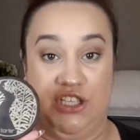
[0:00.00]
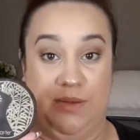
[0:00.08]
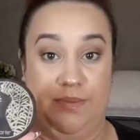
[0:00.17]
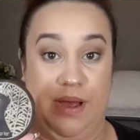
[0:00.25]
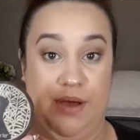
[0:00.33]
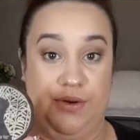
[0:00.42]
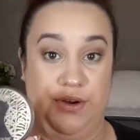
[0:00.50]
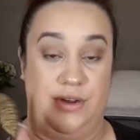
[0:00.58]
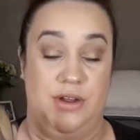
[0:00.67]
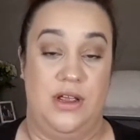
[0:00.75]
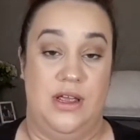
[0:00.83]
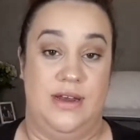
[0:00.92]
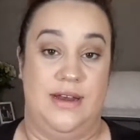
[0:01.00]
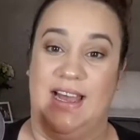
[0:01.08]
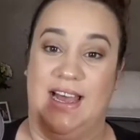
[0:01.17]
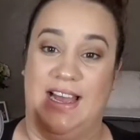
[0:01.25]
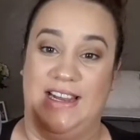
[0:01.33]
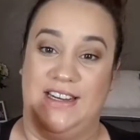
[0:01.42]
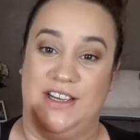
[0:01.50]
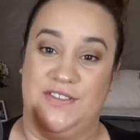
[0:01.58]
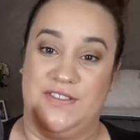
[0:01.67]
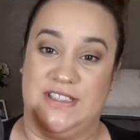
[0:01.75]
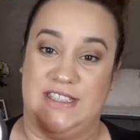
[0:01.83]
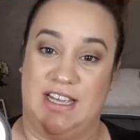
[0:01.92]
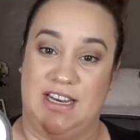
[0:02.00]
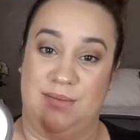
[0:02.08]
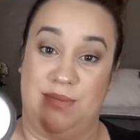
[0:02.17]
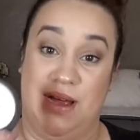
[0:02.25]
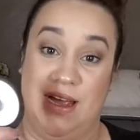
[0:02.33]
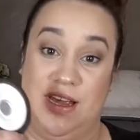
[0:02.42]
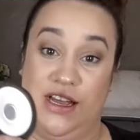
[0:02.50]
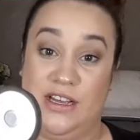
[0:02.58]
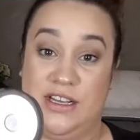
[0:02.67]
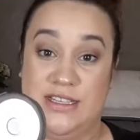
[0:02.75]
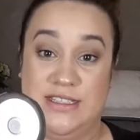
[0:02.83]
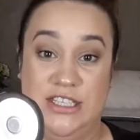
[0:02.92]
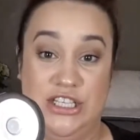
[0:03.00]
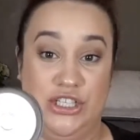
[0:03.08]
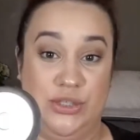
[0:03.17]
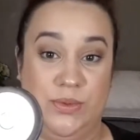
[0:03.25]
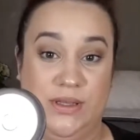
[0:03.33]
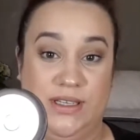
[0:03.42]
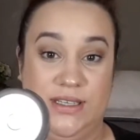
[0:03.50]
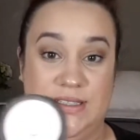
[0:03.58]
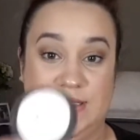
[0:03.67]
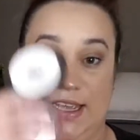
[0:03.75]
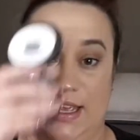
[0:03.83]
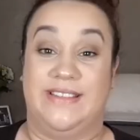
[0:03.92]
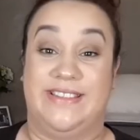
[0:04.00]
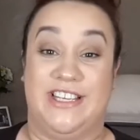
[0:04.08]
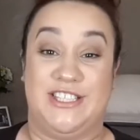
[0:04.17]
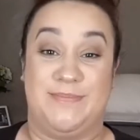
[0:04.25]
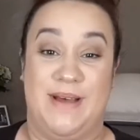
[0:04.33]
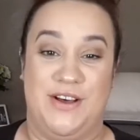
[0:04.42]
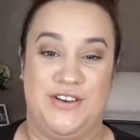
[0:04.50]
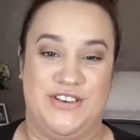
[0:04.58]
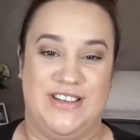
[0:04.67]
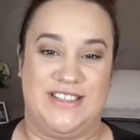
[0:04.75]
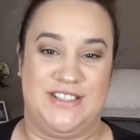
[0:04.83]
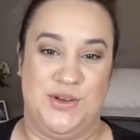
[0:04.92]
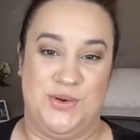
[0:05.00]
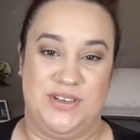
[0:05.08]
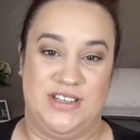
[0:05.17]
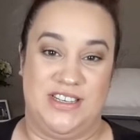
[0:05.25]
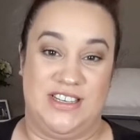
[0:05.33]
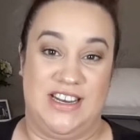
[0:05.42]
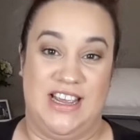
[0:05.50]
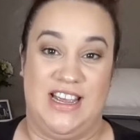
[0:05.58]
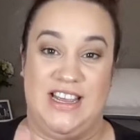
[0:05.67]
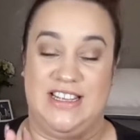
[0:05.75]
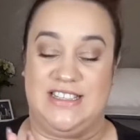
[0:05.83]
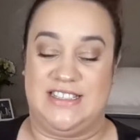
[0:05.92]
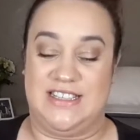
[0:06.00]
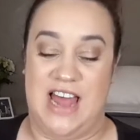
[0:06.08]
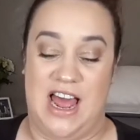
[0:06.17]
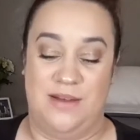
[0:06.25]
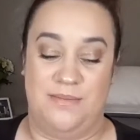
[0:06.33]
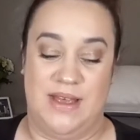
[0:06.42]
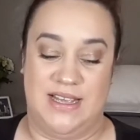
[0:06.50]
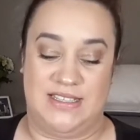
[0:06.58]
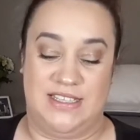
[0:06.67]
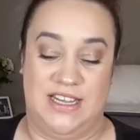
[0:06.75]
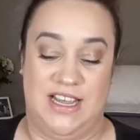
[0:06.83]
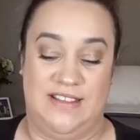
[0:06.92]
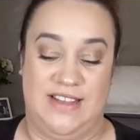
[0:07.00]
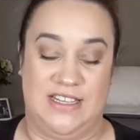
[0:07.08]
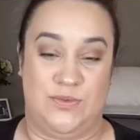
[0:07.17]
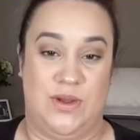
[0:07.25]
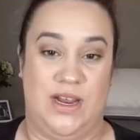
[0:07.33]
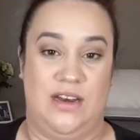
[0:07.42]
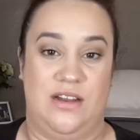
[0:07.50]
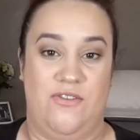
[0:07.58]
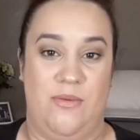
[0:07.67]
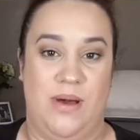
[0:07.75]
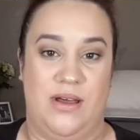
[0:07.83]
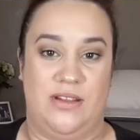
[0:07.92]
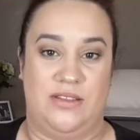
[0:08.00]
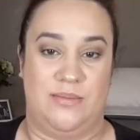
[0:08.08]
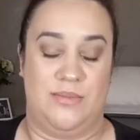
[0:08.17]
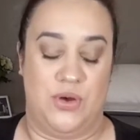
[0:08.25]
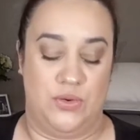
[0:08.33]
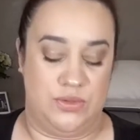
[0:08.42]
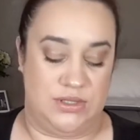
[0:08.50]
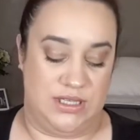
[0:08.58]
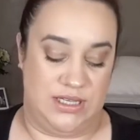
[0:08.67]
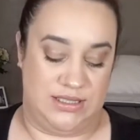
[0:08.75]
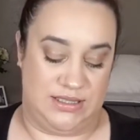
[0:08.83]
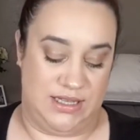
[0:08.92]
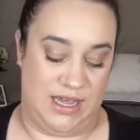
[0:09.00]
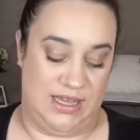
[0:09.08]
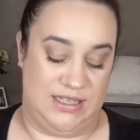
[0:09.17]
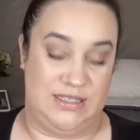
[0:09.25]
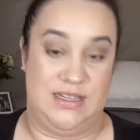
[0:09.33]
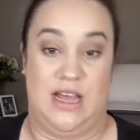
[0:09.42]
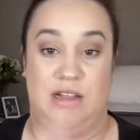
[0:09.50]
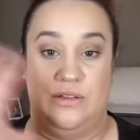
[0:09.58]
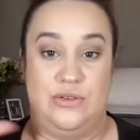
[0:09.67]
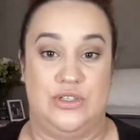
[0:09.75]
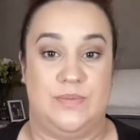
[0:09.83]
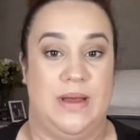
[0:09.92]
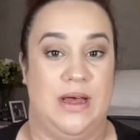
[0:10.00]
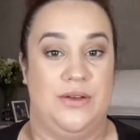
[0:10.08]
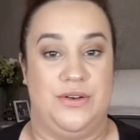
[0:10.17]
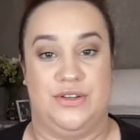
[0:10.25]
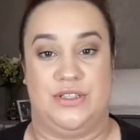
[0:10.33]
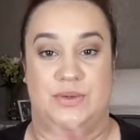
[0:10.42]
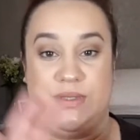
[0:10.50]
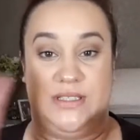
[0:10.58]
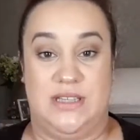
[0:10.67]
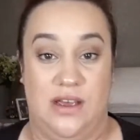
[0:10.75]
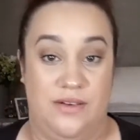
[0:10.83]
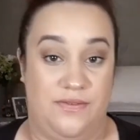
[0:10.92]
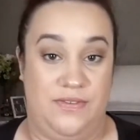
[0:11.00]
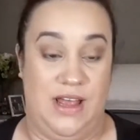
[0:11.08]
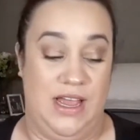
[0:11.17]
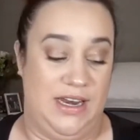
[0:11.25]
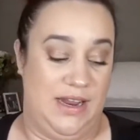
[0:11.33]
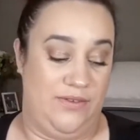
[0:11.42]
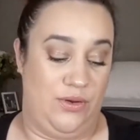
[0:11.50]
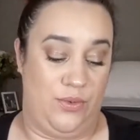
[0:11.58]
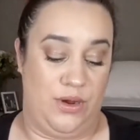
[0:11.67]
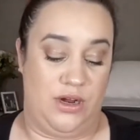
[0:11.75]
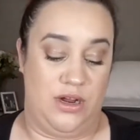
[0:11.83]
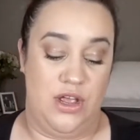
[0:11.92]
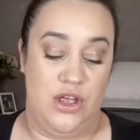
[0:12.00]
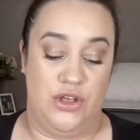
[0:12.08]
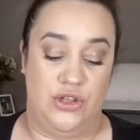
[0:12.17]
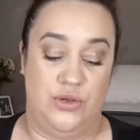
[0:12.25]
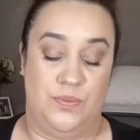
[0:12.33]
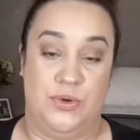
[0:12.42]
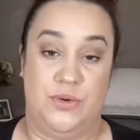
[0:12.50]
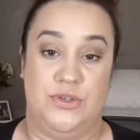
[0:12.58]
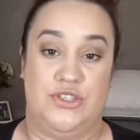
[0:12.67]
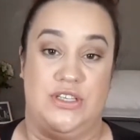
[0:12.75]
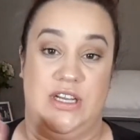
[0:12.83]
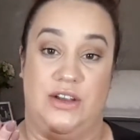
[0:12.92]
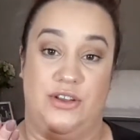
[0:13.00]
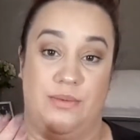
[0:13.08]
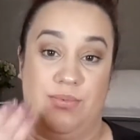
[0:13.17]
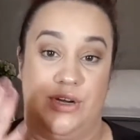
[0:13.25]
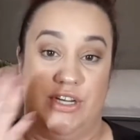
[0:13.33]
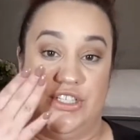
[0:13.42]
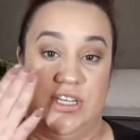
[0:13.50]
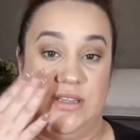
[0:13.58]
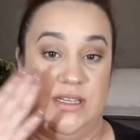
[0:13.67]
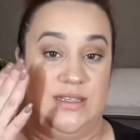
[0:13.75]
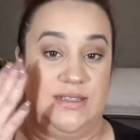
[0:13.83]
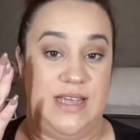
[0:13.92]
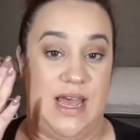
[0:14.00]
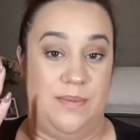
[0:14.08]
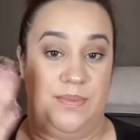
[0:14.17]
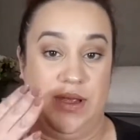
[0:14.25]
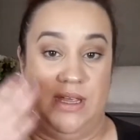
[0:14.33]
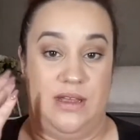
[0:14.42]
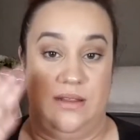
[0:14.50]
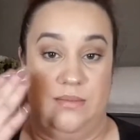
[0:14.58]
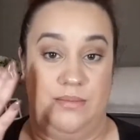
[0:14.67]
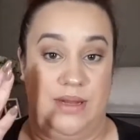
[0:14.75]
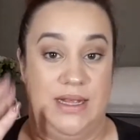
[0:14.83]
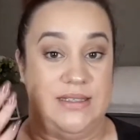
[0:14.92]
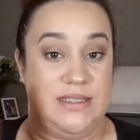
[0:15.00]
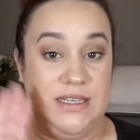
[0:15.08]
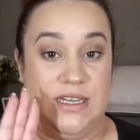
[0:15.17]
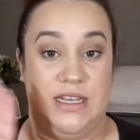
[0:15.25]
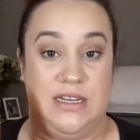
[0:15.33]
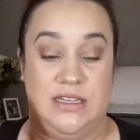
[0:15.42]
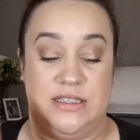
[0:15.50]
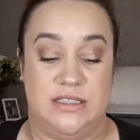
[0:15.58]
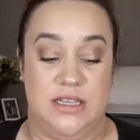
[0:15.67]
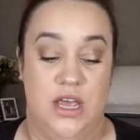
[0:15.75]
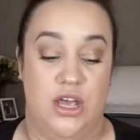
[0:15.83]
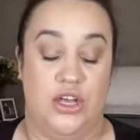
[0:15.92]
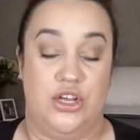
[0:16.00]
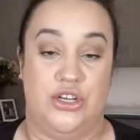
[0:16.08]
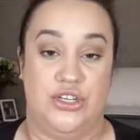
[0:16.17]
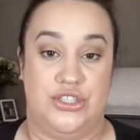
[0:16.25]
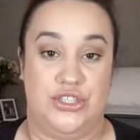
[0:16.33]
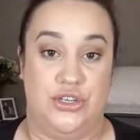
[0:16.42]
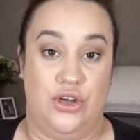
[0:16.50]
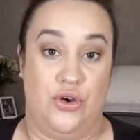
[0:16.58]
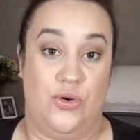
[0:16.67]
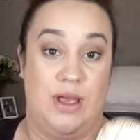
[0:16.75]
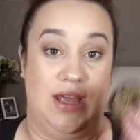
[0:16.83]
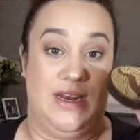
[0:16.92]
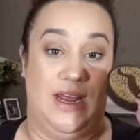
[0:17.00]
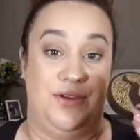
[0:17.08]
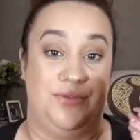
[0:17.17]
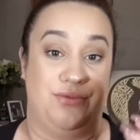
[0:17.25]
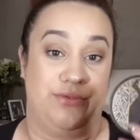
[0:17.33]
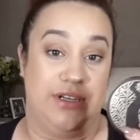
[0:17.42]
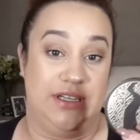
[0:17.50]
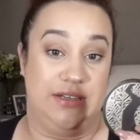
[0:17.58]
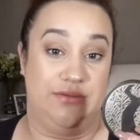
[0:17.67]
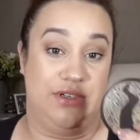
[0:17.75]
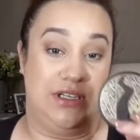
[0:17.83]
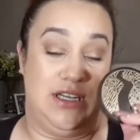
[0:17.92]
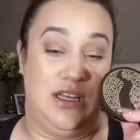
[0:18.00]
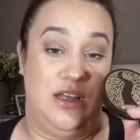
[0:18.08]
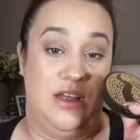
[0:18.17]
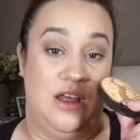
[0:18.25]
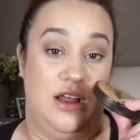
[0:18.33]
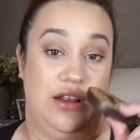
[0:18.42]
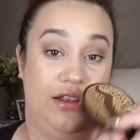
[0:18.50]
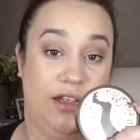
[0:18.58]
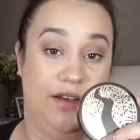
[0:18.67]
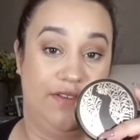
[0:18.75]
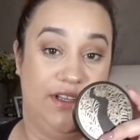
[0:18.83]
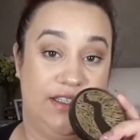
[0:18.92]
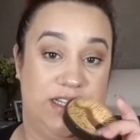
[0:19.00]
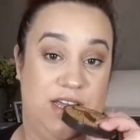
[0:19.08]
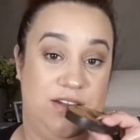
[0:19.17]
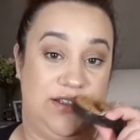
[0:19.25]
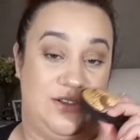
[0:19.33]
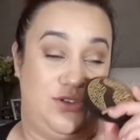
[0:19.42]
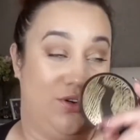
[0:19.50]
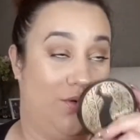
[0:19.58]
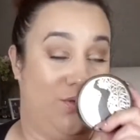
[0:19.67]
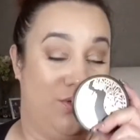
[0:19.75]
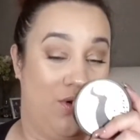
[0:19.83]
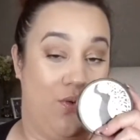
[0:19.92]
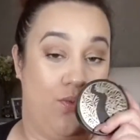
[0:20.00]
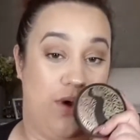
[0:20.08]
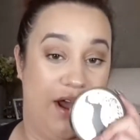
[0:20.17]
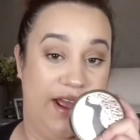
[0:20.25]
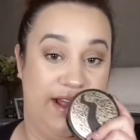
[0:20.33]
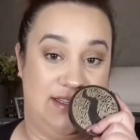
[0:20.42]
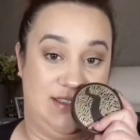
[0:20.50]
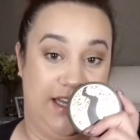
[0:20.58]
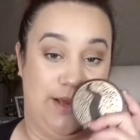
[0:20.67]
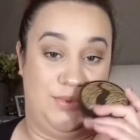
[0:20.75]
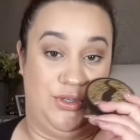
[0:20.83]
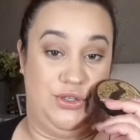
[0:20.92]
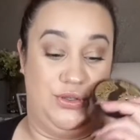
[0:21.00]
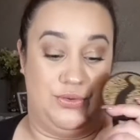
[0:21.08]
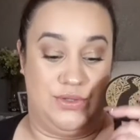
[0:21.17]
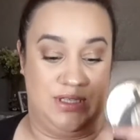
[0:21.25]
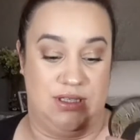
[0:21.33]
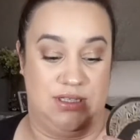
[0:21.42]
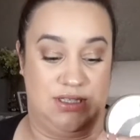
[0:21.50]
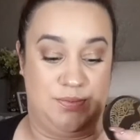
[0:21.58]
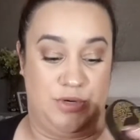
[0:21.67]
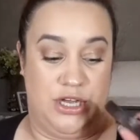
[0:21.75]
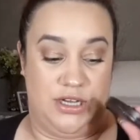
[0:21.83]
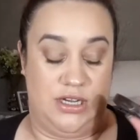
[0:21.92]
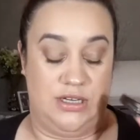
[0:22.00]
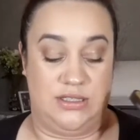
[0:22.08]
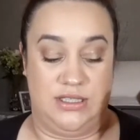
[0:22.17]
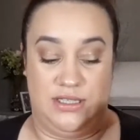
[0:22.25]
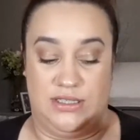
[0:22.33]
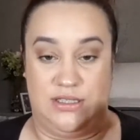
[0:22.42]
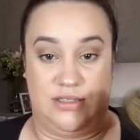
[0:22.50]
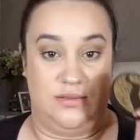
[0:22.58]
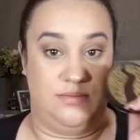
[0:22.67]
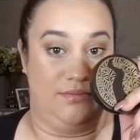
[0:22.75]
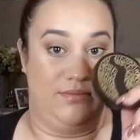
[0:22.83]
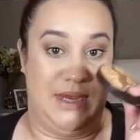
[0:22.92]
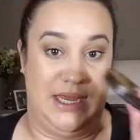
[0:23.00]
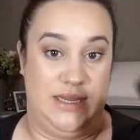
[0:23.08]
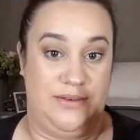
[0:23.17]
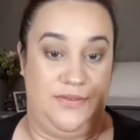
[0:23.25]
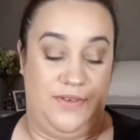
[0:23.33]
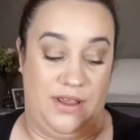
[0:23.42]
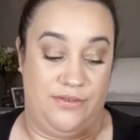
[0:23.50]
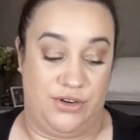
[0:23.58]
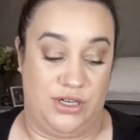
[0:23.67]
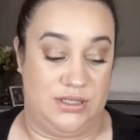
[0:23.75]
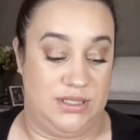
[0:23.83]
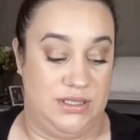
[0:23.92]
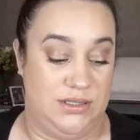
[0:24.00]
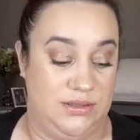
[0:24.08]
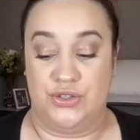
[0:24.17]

Finishing Powder. I love setting my concealer with this. This powder is so good. It's not messy, and that's what I love about it the most, is that it's not loose powder, so it's not flying everywhere. You put what you need on your brush and then tap it and then blend it and it's good to go. And I really, really love this. I don't know why I stopped using this product. It's my favorite.